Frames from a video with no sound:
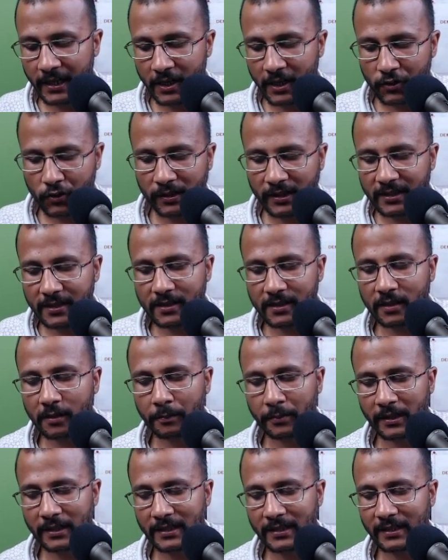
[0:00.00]
So this is a
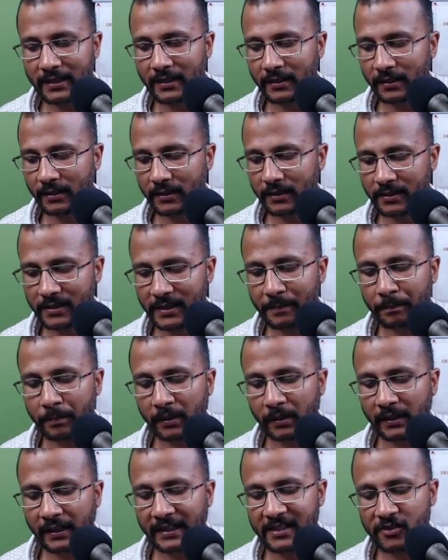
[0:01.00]
pretty
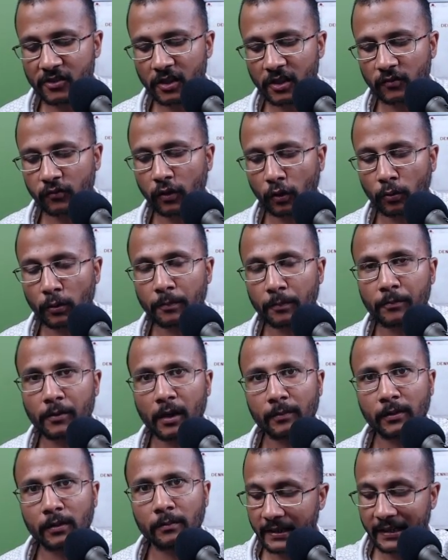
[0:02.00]
simple and straightforward
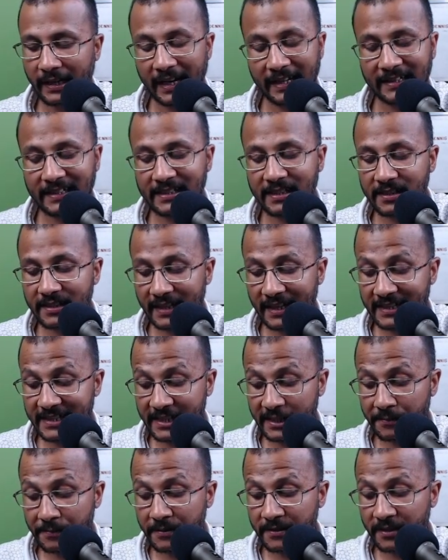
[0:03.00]
problem, and this is
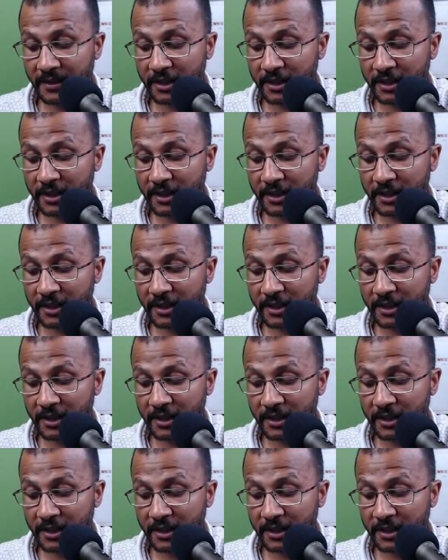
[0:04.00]
achieved just